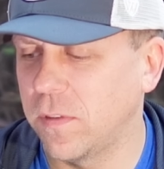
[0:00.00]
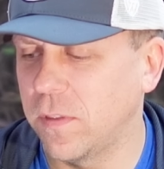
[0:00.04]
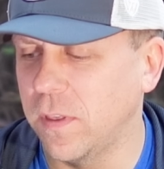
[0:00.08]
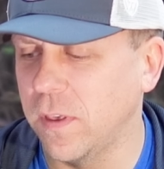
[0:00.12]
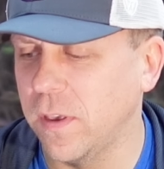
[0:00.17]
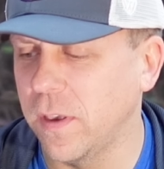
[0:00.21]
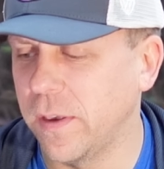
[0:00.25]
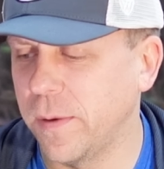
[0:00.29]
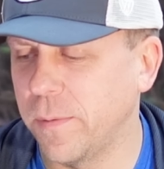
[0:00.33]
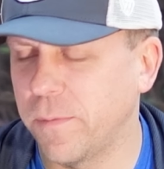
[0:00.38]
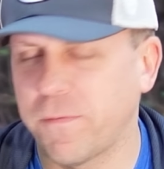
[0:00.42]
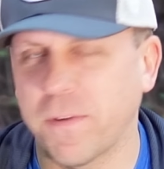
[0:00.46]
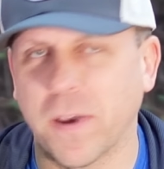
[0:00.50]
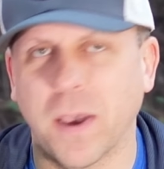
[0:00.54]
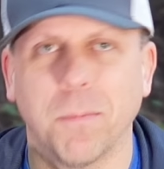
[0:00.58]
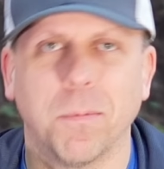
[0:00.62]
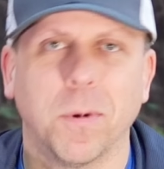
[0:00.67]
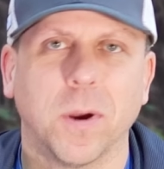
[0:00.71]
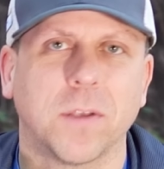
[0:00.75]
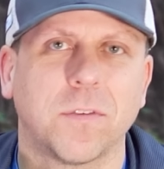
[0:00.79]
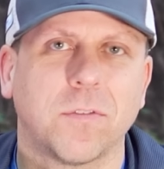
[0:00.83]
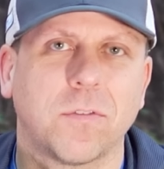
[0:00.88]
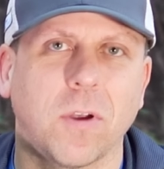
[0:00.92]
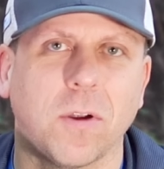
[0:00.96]
the
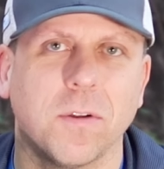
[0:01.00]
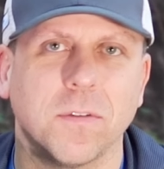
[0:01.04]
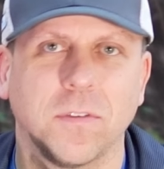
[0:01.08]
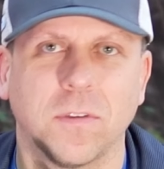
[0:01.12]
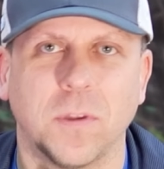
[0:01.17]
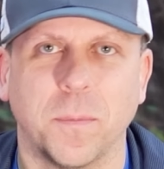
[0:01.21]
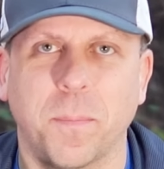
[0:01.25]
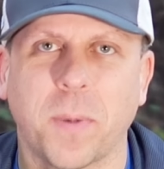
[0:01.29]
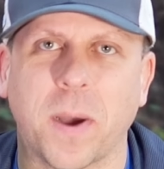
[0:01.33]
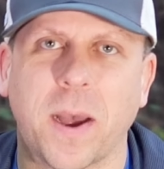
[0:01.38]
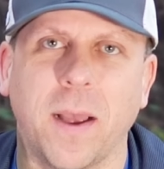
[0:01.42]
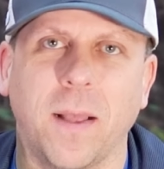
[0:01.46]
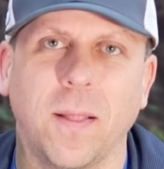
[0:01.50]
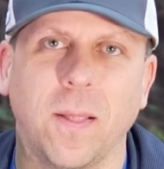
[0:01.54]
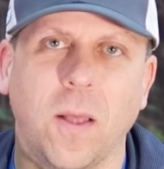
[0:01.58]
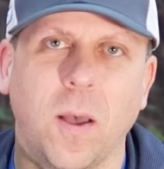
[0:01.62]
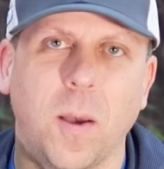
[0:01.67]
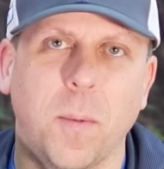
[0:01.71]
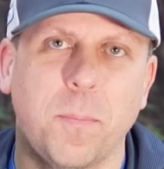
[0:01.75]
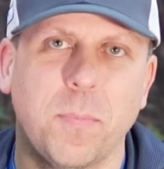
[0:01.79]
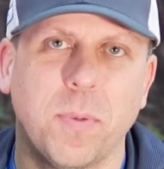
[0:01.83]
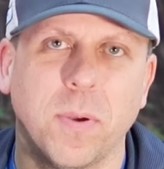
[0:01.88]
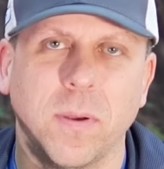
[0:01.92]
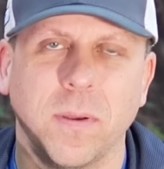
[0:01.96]
fabric starts to pile
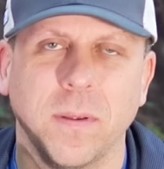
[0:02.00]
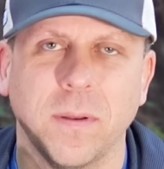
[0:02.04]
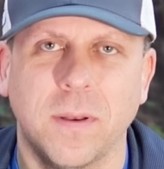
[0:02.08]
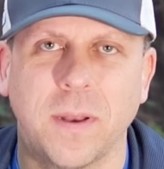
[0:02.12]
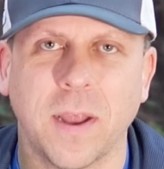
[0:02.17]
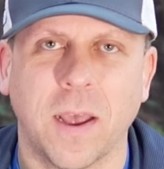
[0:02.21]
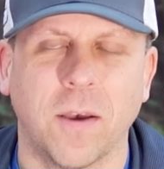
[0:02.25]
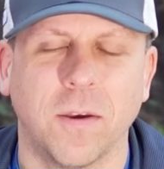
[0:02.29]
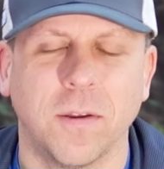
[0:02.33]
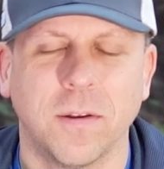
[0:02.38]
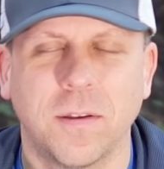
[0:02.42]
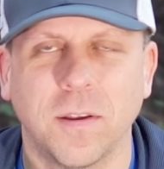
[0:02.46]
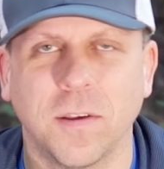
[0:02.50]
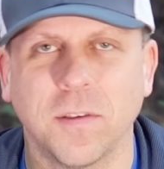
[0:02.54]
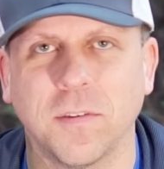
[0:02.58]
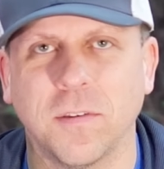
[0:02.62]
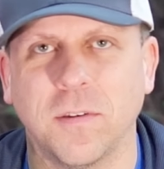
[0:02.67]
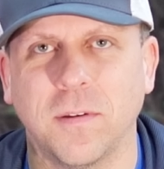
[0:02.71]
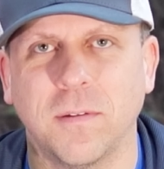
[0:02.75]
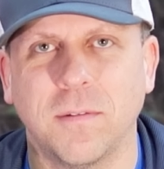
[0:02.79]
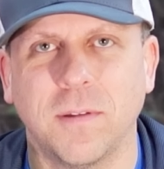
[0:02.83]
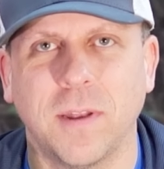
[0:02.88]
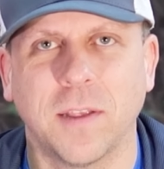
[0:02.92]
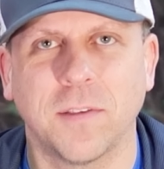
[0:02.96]
up now it
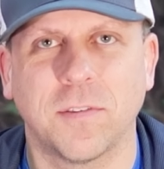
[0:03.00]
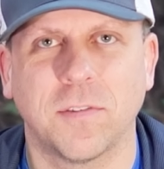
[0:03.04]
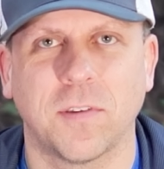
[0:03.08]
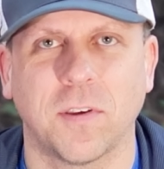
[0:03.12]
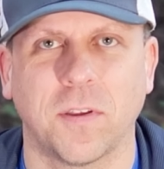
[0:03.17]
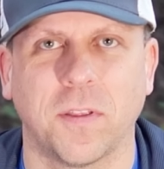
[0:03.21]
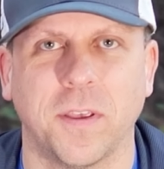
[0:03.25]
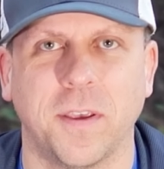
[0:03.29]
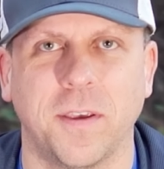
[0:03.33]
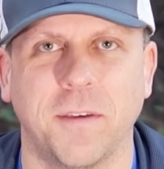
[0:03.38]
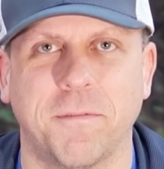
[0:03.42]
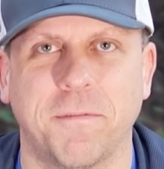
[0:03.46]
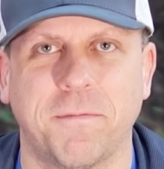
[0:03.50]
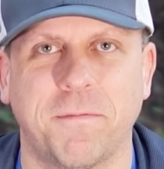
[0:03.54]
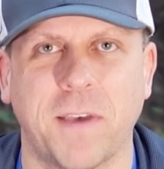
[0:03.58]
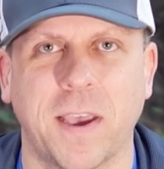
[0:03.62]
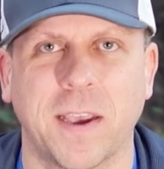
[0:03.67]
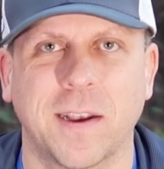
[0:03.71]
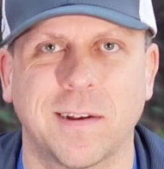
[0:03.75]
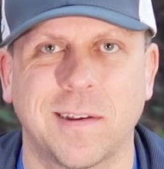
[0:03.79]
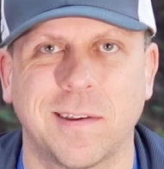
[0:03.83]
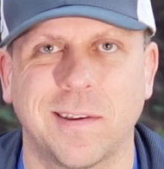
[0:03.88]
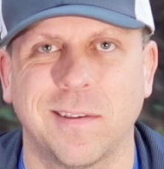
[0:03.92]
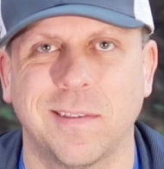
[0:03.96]
doesn't necessarily
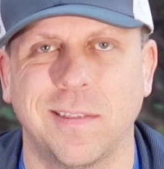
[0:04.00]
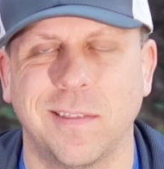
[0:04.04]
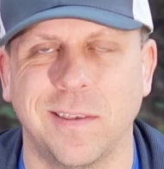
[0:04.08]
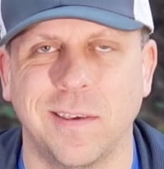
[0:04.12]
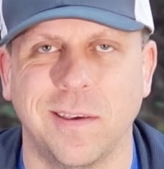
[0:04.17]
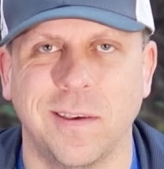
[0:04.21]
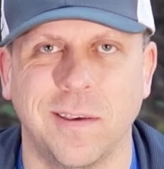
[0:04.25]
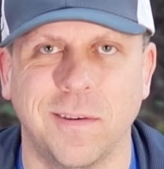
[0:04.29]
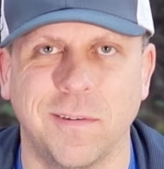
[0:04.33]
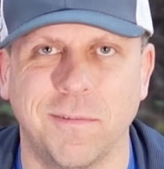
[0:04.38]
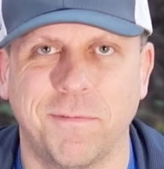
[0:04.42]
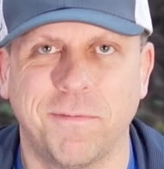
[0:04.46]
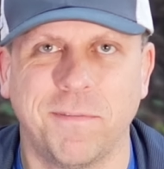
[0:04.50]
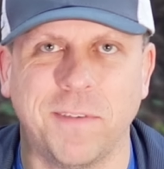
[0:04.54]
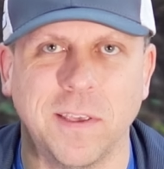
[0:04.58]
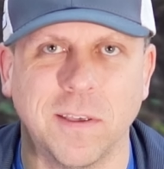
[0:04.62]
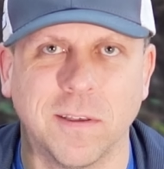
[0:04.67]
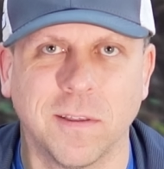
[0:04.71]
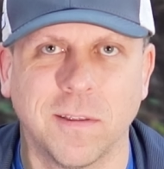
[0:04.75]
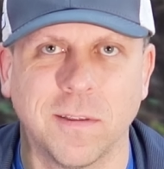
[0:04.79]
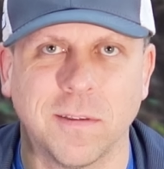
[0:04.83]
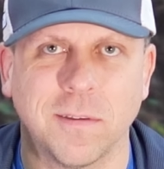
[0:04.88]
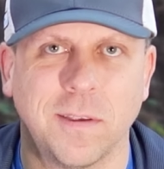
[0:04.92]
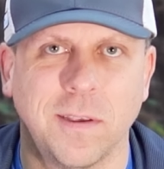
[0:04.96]
affect the
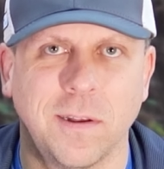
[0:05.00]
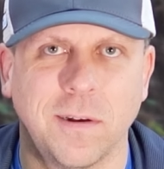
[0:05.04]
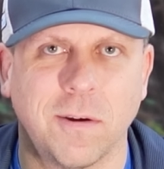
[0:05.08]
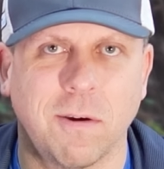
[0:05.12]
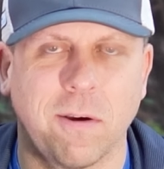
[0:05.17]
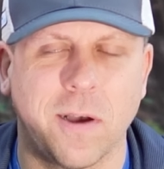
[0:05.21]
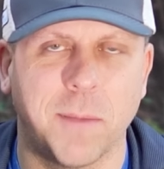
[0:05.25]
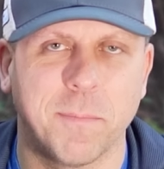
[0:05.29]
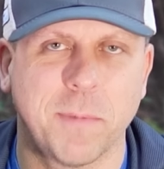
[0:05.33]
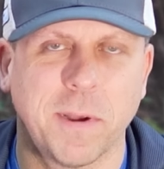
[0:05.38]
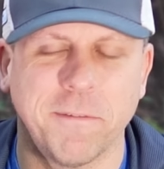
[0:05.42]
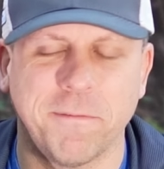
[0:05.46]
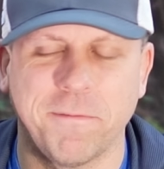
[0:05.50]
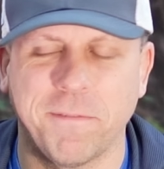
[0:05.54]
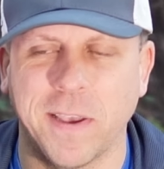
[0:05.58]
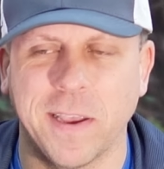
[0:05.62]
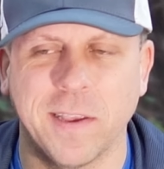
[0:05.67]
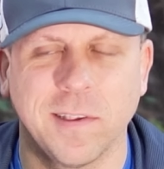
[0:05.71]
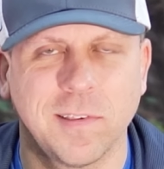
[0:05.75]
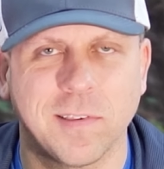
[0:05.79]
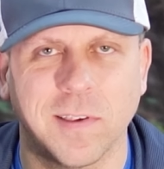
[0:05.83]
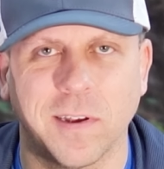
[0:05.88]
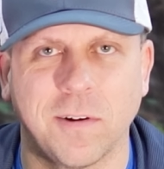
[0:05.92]
feel, you know, on my face.